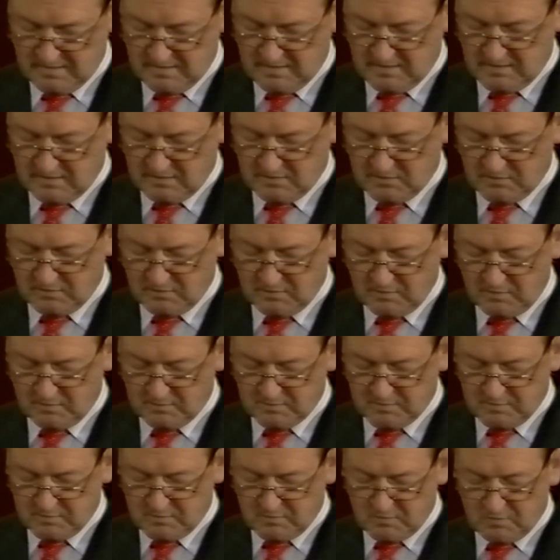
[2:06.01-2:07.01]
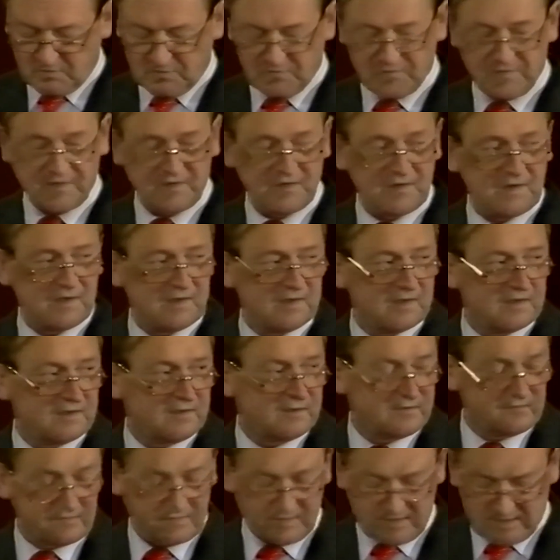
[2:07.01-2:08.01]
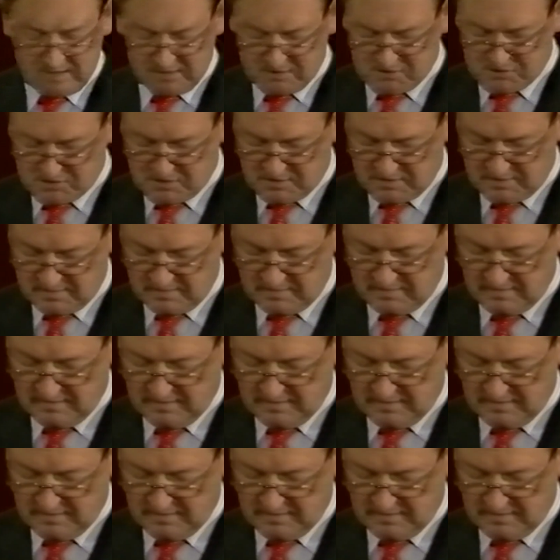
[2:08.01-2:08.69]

It could not be more fitting that this lecture,